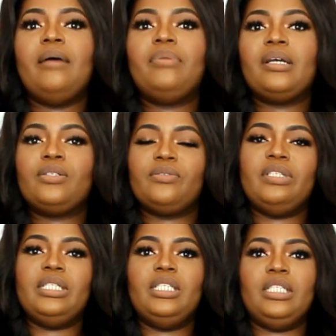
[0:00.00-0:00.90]
because
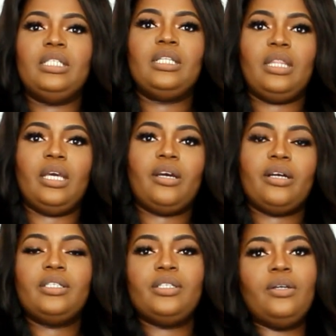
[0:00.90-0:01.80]
obviously jeans are
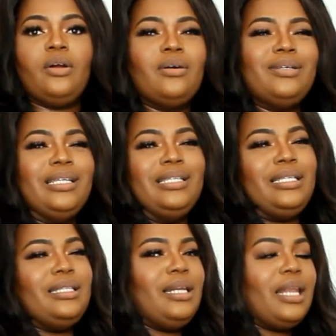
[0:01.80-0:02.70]
thicker, so you're not going to
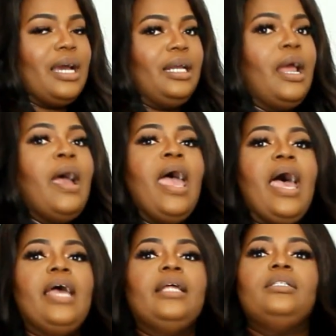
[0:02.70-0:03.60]
see the line,
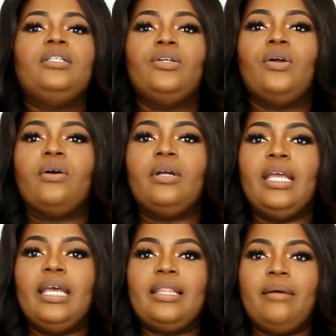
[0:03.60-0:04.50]
and you're not going
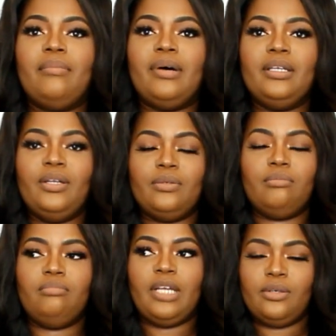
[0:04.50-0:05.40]
to get that, you
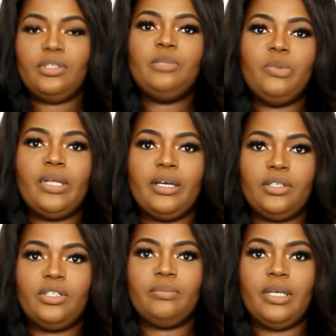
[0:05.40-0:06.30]
know, they're going to smooth out
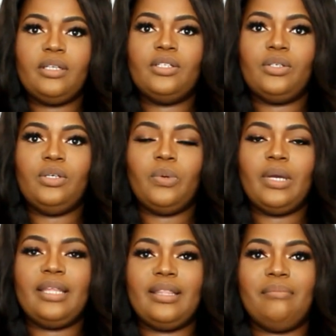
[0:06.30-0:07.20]
your stomach, so you
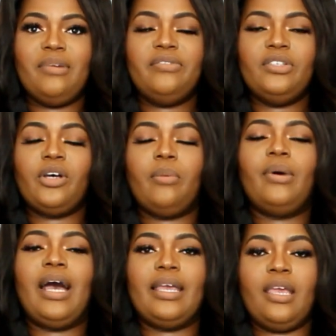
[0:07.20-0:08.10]
won't get that muffin
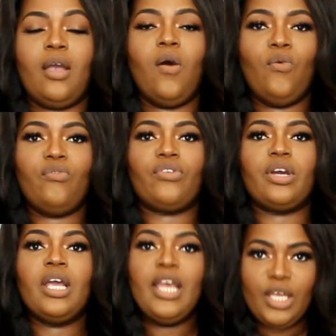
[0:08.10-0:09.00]
top hanging
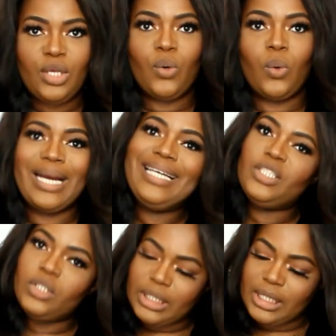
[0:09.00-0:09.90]
over your
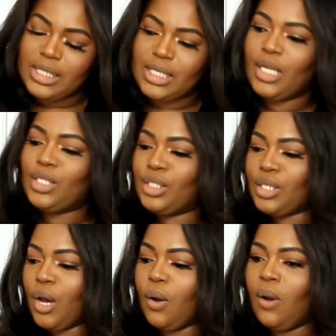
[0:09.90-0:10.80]
jeans.
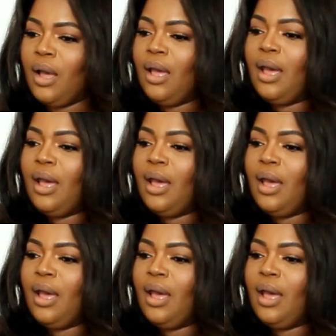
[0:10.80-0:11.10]
So